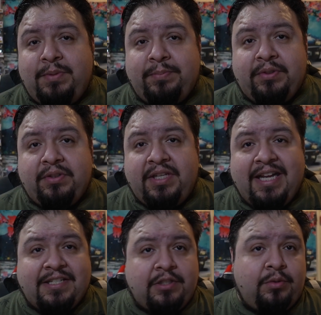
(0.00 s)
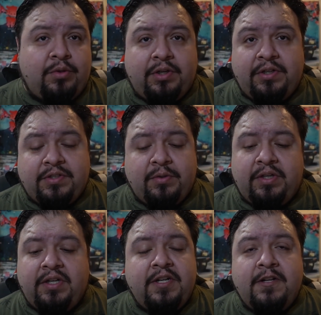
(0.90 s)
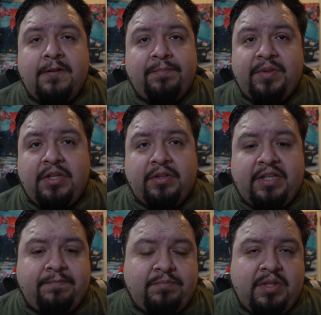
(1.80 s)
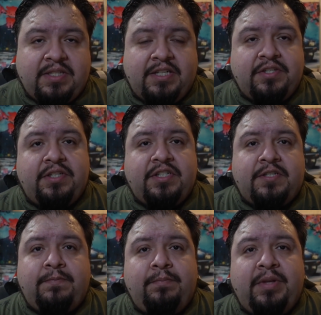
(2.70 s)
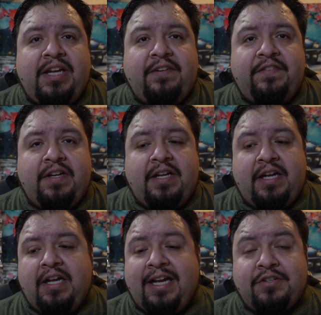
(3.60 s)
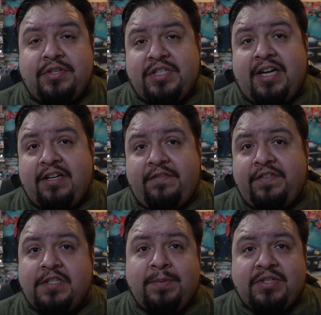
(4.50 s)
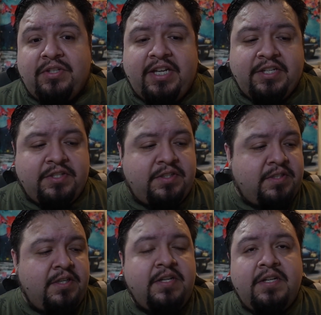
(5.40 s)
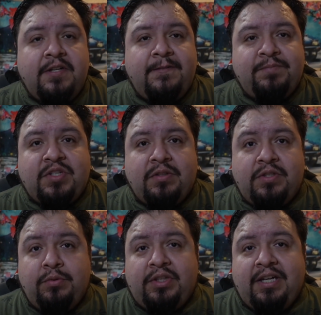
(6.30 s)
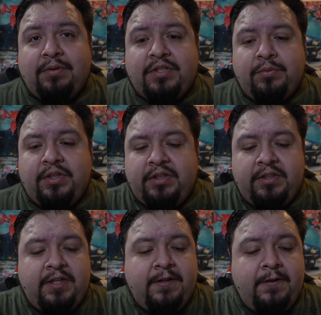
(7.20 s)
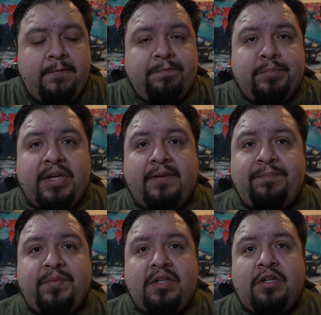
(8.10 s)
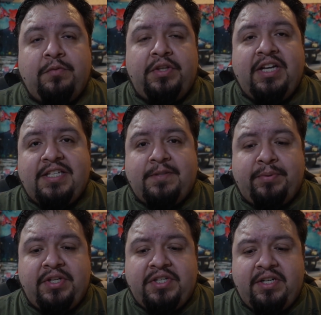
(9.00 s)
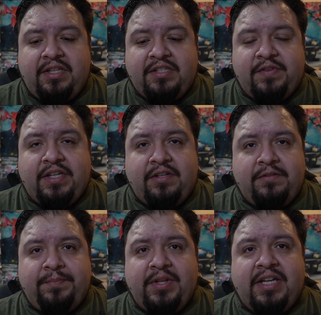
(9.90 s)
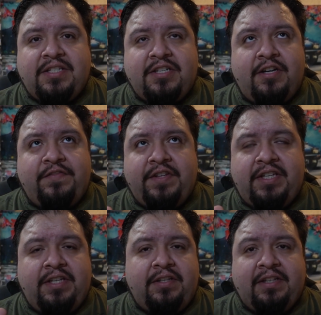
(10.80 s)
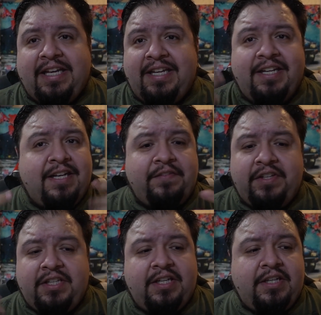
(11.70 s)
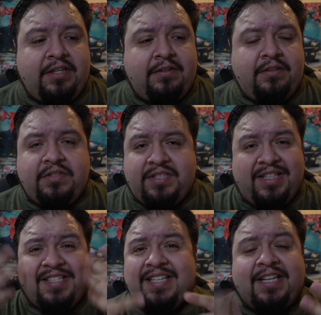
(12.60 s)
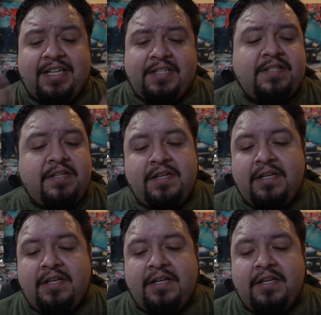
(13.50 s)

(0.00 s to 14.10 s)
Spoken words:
people cancel orders, or you know, they essentially just may have extra stock for special occasions. So do with that what you will. But hopefully you guys appreciated this video. Again, sorry for the lighting and everything and just the sickness.